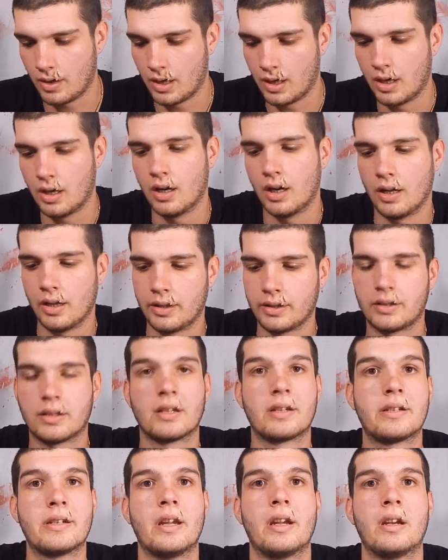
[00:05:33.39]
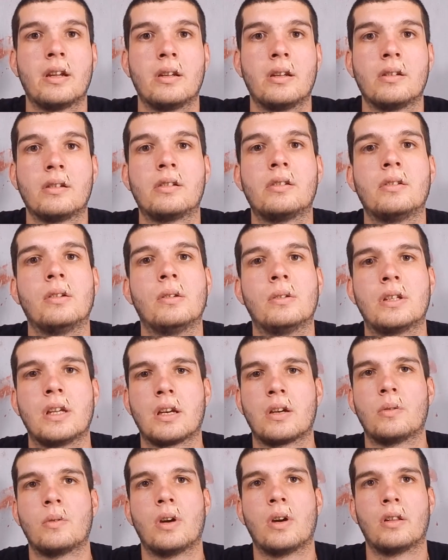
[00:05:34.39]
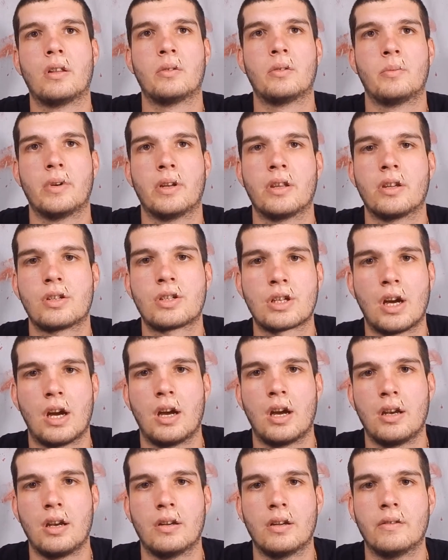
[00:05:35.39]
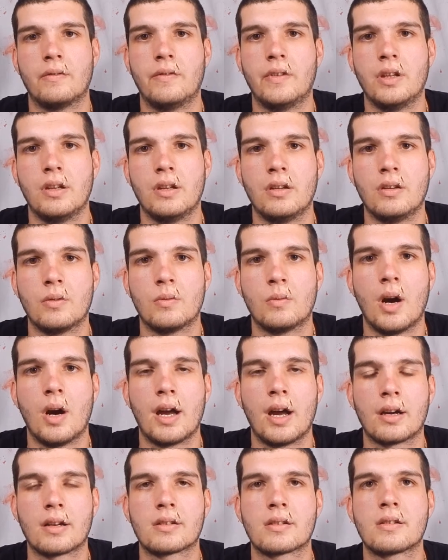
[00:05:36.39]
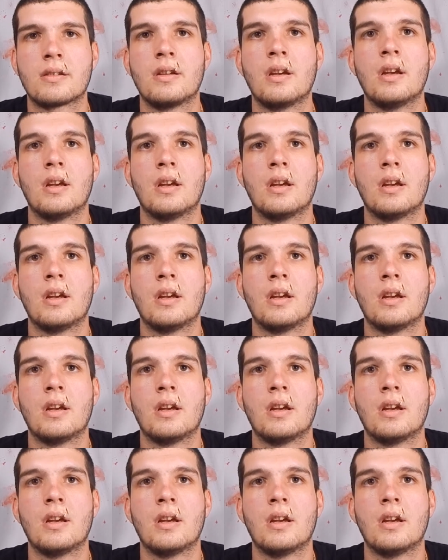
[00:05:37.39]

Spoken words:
I like to set it to take away a little bit of the shine of the wax.